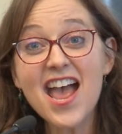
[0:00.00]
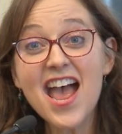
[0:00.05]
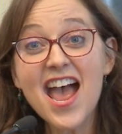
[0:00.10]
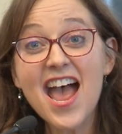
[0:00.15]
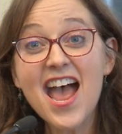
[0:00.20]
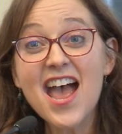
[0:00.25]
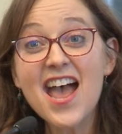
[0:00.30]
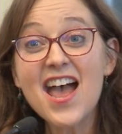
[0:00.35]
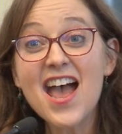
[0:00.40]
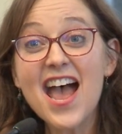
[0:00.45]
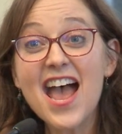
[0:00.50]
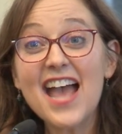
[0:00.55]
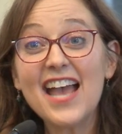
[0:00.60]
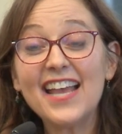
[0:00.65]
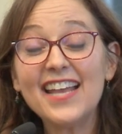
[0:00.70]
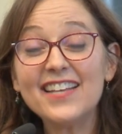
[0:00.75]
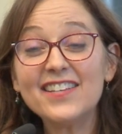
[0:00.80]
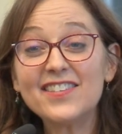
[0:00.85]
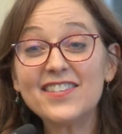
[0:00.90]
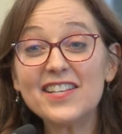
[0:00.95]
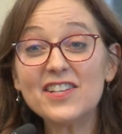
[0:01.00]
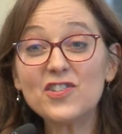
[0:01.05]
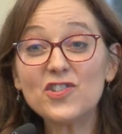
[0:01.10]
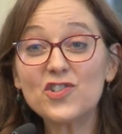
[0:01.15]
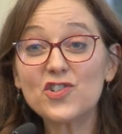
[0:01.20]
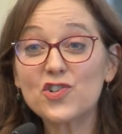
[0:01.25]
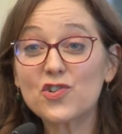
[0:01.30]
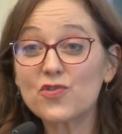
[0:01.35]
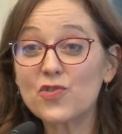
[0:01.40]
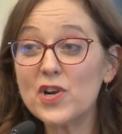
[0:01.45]
true? Is this
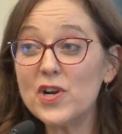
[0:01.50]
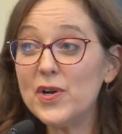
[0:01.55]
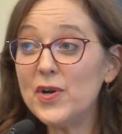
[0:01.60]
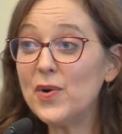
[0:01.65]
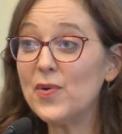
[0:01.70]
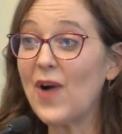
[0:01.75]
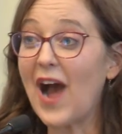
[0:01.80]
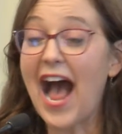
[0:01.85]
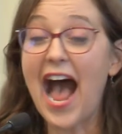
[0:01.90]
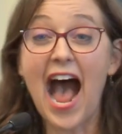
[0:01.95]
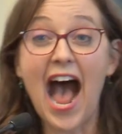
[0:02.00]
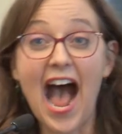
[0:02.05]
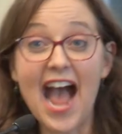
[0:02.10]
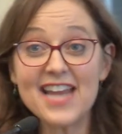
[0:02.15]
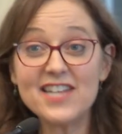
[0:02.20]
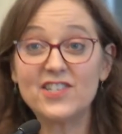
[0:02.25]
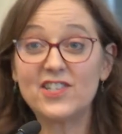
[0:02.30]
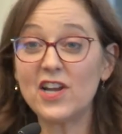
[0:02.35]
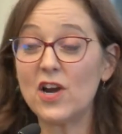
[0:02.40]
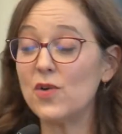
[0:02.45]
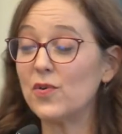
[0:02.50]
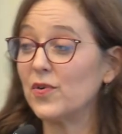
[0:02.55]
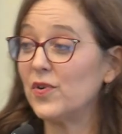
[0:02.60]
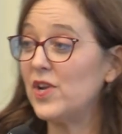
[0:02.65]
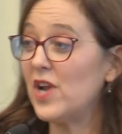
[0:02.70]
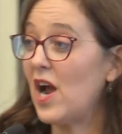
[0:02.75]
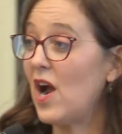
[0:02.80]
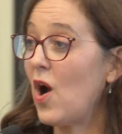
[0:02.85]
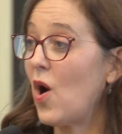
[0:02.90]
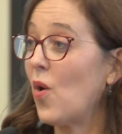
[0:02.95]
true? I
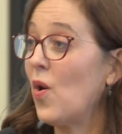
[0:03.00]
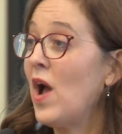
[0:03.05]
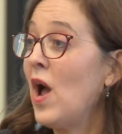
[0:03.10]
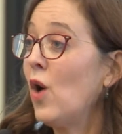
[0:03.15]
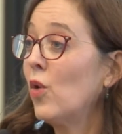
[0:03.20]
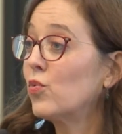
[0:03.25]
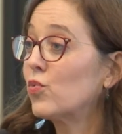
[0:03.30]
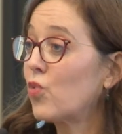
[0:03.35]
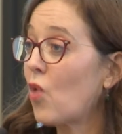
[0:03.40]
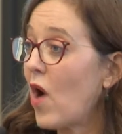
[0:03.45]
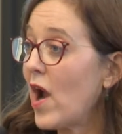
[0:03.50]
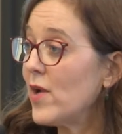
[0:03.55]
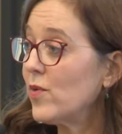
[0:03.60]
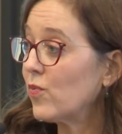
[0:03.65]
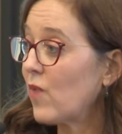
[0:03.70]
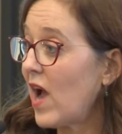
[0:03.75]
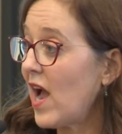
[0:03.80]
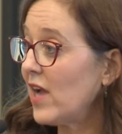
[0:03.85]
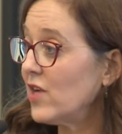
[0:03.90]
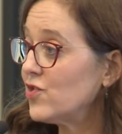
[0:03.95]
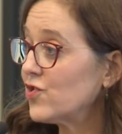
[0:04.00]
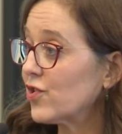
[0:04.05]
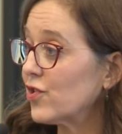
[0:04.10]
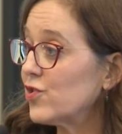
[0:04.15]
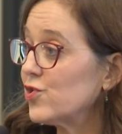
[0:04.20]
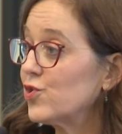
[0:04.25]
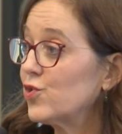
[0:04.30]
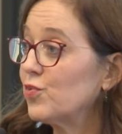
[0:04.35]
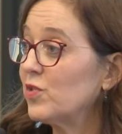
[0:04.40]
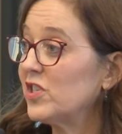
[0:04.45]
don't know. Roy
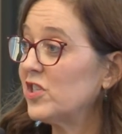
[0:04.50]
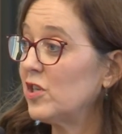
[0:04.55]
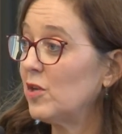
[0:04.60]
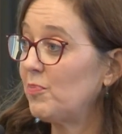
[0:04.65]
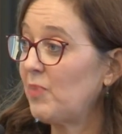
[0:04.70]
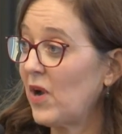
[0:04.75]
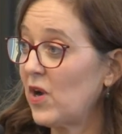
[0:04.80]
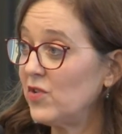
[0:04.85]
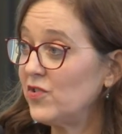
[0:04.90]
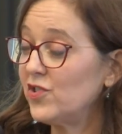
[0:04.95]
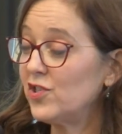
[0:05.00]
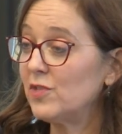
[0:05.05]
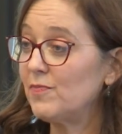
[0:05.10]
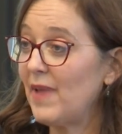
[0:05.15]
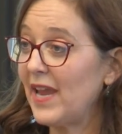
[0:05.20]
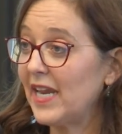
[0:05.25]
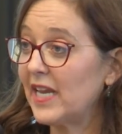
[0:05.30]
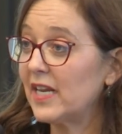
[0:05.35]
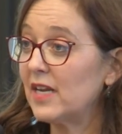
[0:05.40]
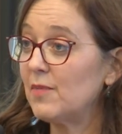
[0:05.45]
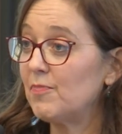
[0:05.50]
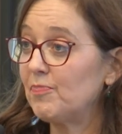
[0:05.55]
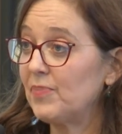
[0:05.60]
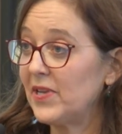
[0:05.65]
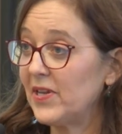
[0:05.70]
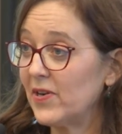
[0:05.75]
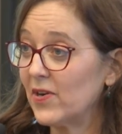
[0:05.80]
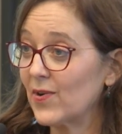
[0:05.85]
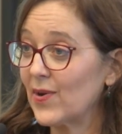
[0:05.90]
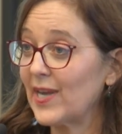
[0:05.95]
Rogers was supposed to make an
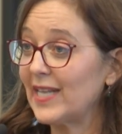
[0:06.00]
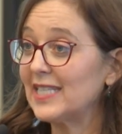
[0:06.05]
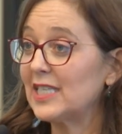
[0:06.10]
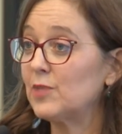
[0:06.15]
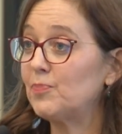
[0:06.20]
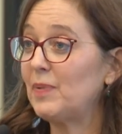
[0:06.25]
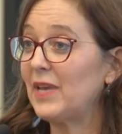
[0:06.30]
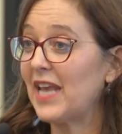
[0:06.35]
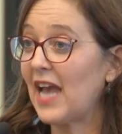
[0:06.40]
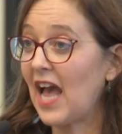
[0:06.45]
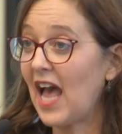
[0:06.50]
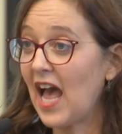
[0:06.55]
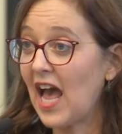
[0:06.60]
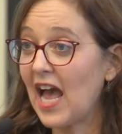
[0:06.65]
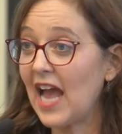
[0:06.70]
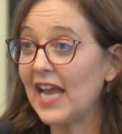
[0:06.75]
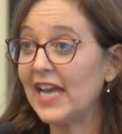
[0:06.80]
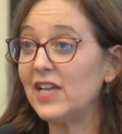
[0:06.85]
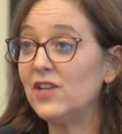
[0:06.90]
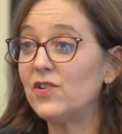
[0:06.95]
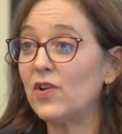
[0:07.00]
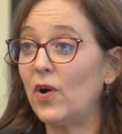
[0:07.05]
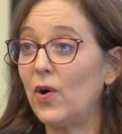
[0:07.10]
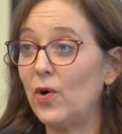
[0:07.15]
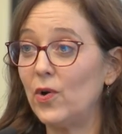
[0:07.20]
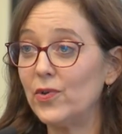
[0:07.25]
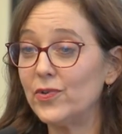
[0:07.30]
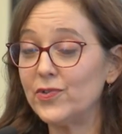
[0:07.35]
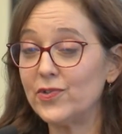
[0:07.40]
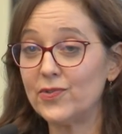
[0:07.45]
appearance behind
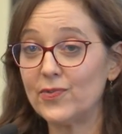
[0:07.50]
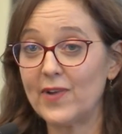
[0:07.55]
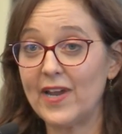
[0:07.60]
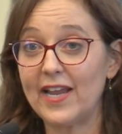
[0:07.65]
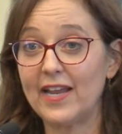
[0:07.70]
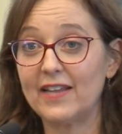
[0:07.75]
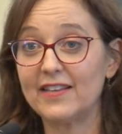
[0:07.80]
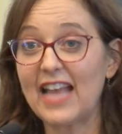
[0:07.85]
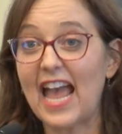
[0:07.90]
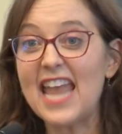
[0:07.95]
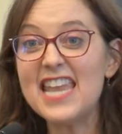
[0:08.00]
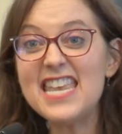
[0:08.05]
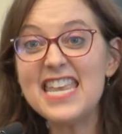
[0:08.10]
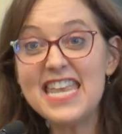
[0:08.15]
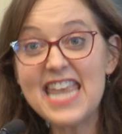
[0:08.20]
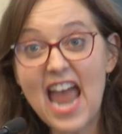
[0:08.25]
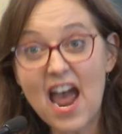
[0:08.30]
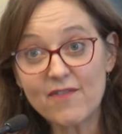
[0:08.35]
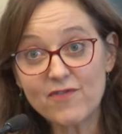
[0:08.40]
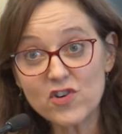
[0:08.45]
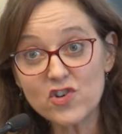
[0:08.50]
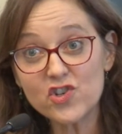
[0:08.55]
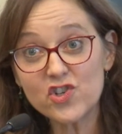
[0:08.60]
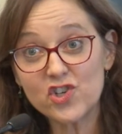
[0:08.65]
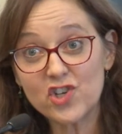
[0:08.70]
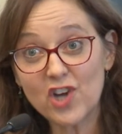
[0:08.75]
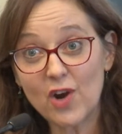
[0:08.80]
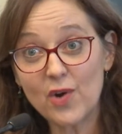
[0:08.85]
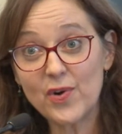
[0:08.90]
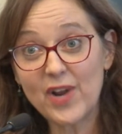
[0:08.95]
old swag and never
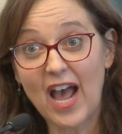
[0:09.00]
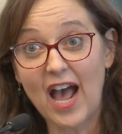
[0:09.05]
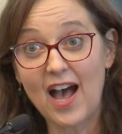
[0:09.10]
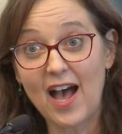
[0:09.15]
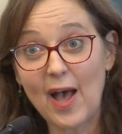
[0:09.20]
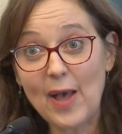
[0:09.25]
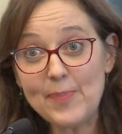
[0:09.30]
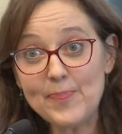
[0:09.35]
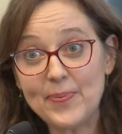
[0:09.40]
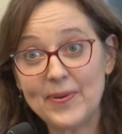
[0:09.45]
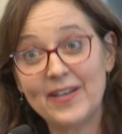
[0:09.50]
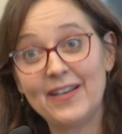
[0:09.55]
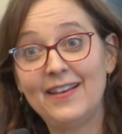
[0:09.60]
showed up?